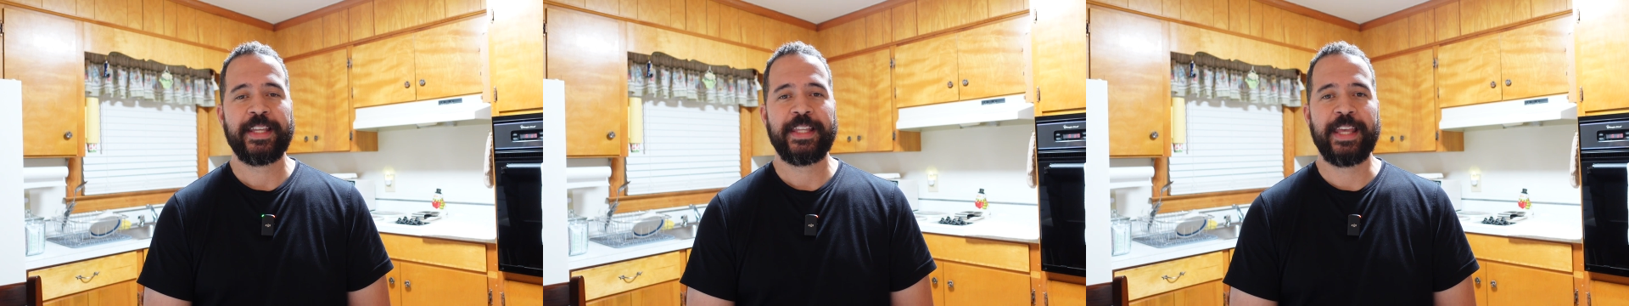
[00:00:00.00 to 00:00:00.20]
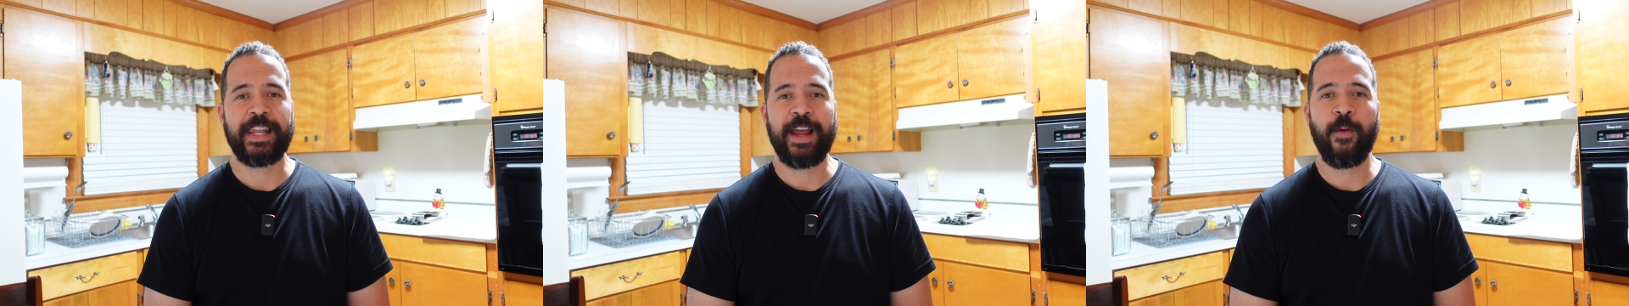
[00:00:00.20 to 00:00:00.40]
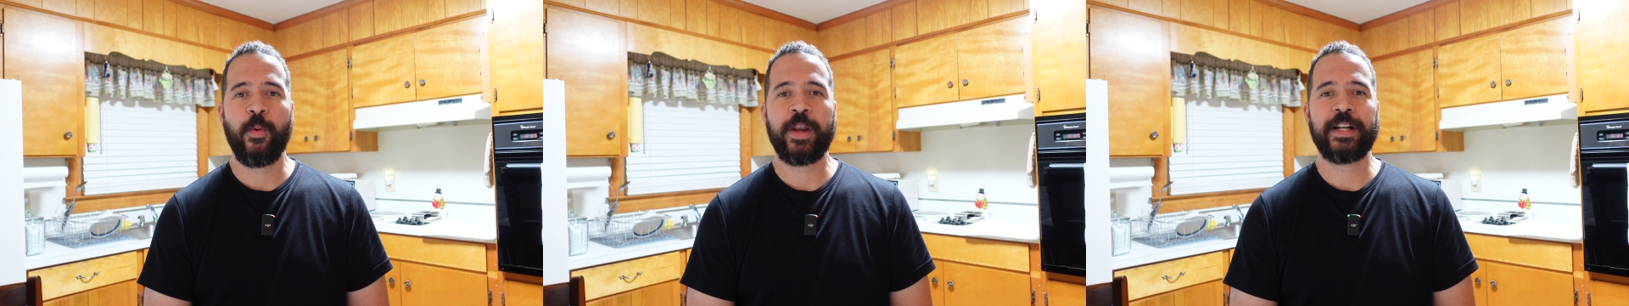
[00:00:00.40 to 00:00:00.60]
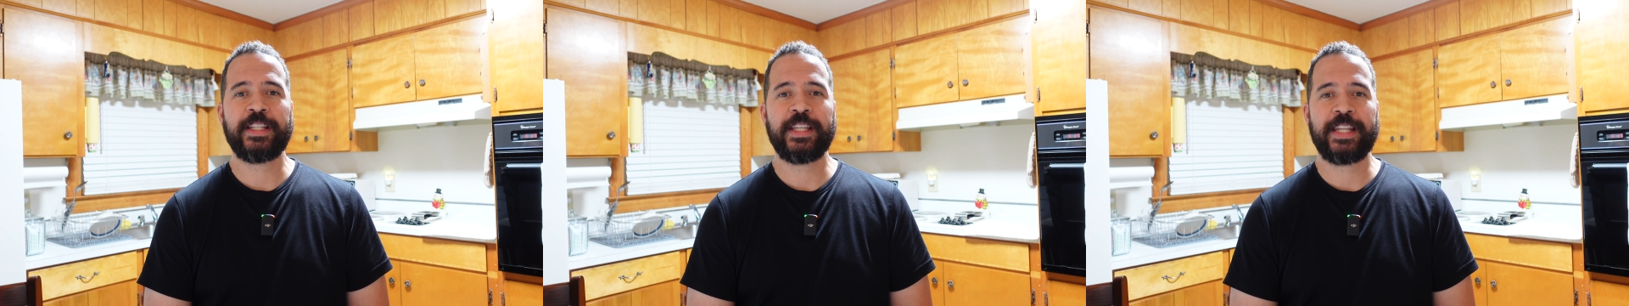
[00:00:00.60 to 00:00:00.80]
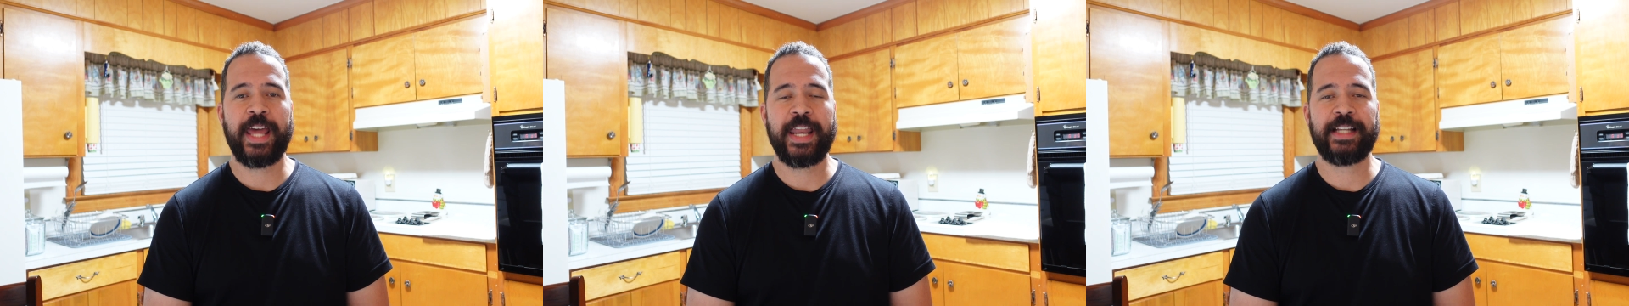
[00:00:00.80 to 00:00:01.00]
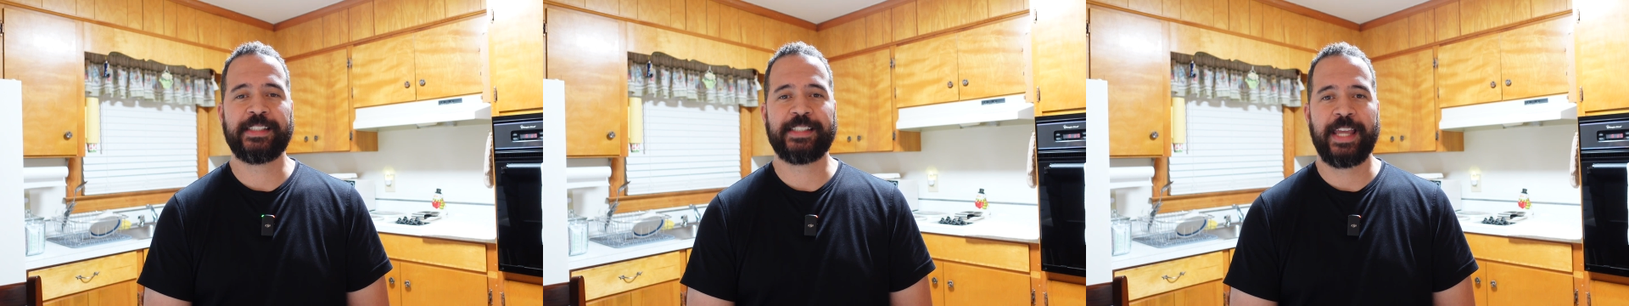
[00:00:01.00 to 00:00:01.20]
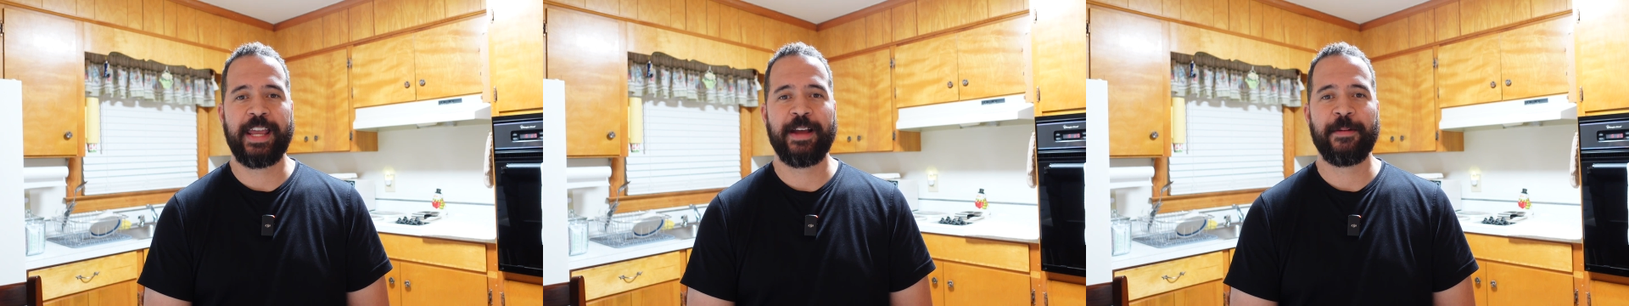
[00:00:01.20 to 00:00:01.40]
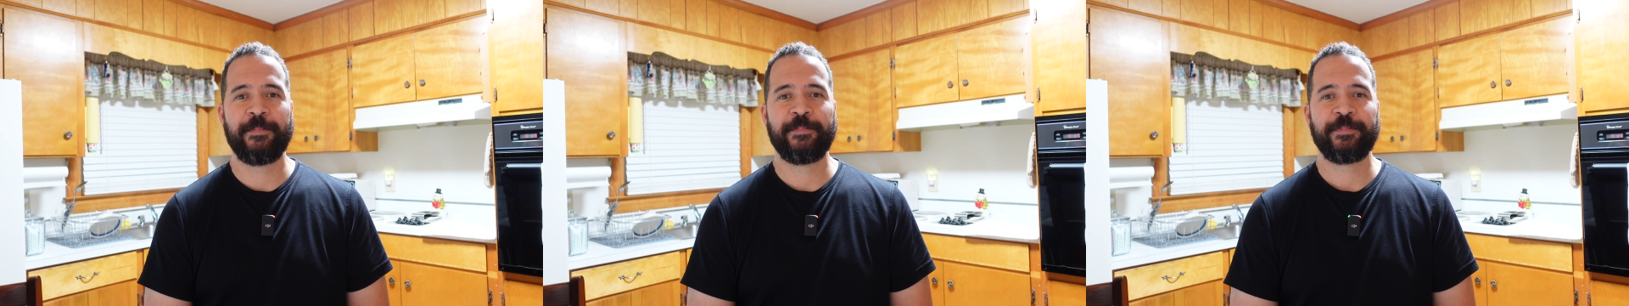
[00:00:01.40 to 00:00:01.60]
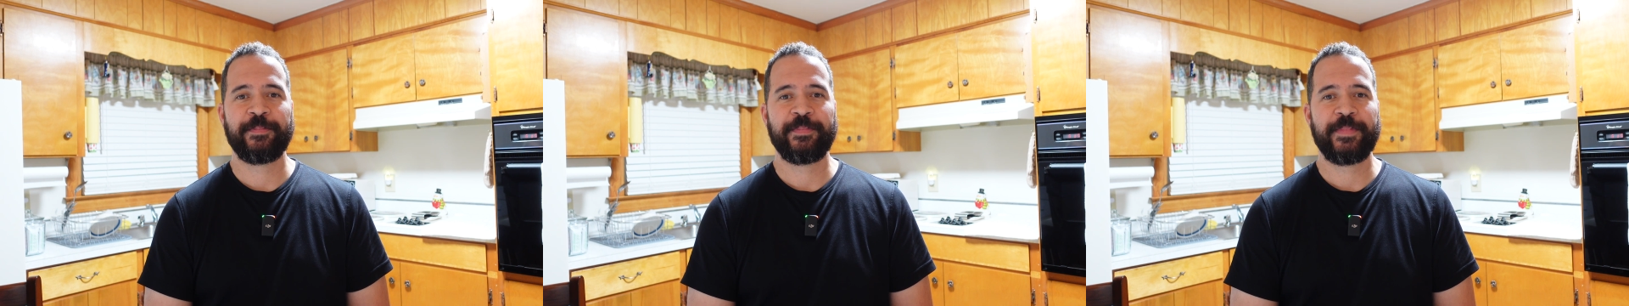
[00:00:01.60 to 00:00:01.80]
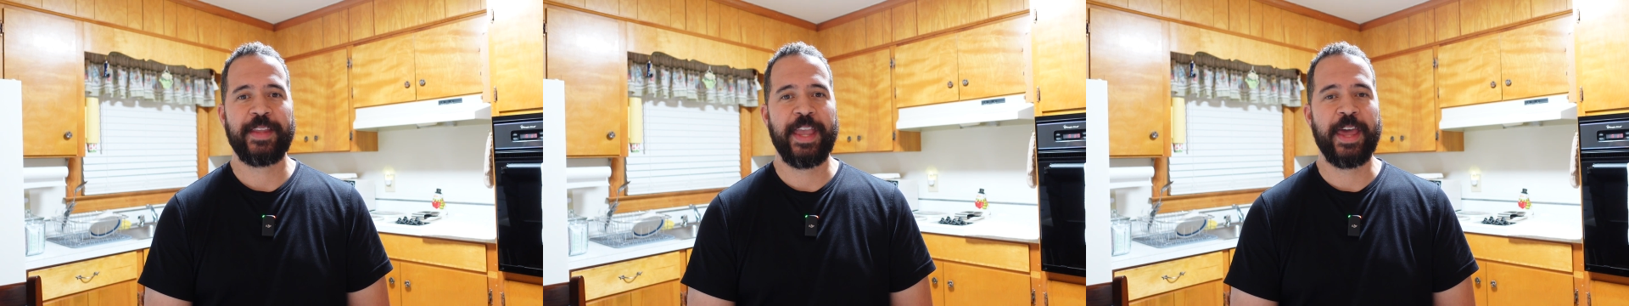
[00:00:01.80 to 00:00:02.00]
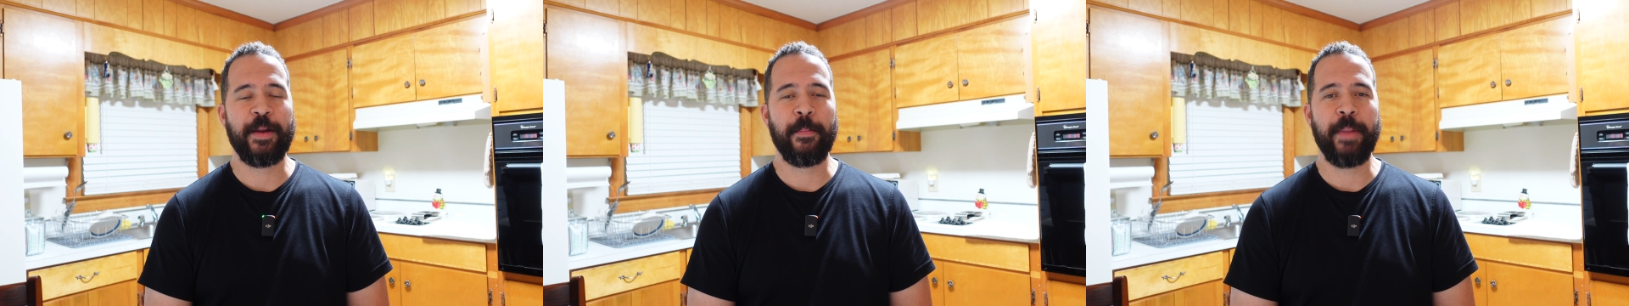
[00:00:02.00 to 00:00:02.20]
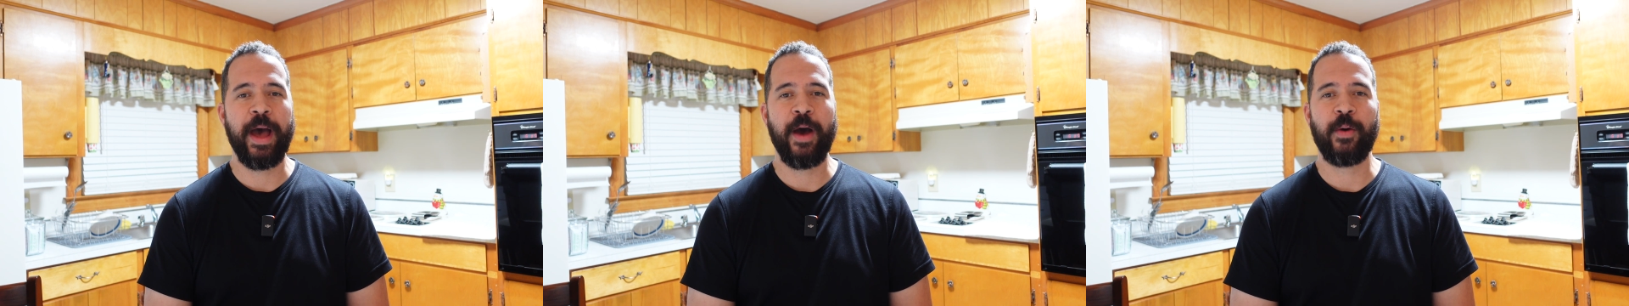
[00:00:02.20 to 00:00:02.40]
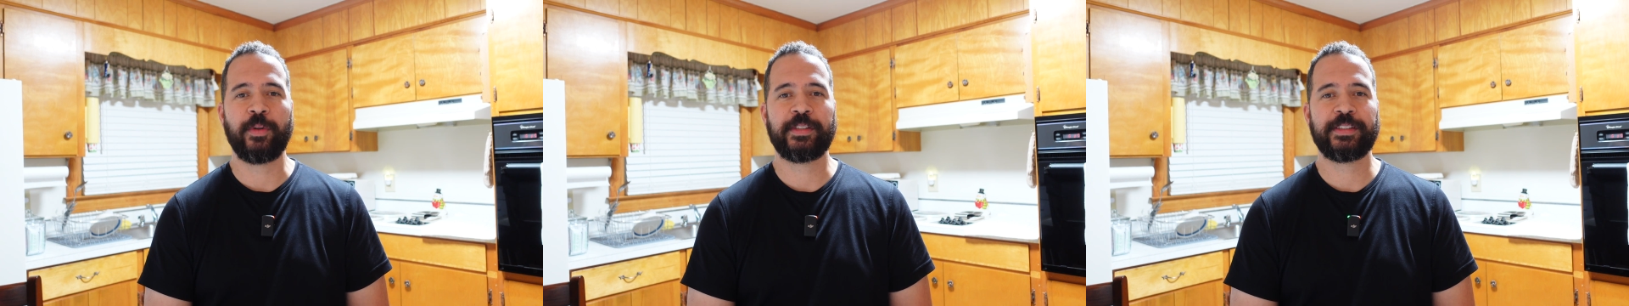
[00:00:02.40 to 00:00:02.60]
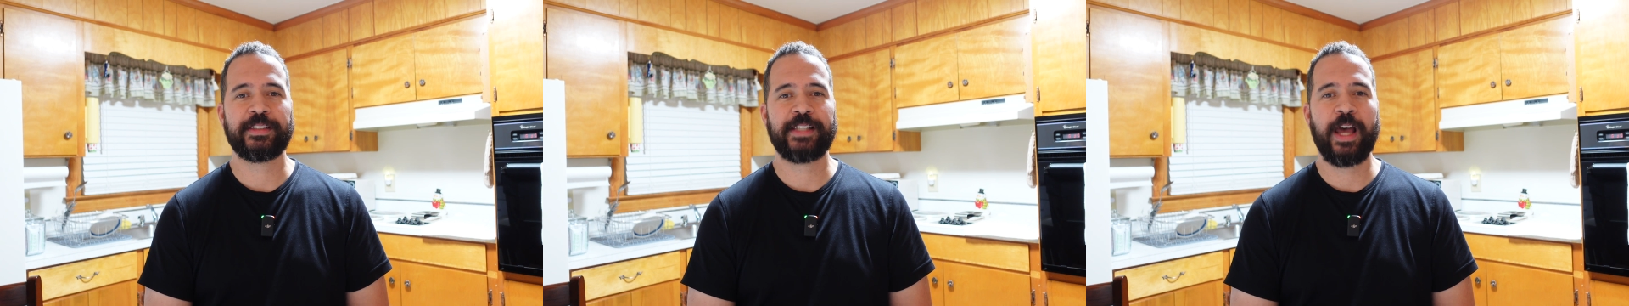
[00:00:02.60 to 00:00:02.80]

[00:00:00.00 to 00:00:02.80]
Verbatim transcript: And I went into that exam, and about,